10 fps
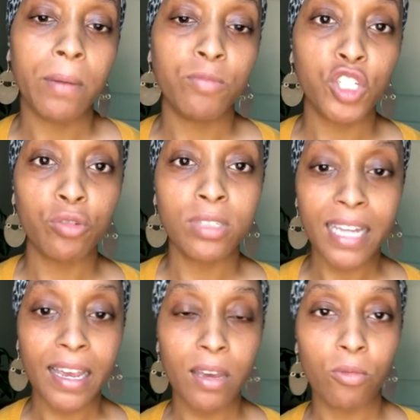June
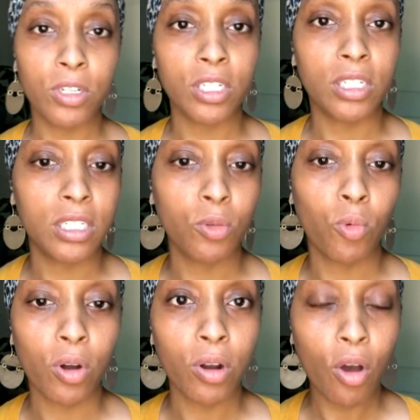2nd, which is
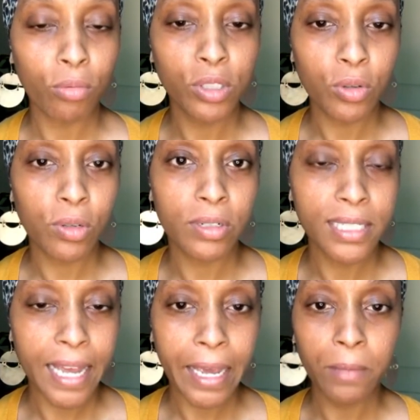World Homeschoolers
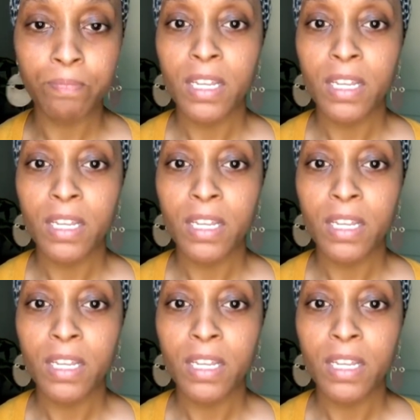Day.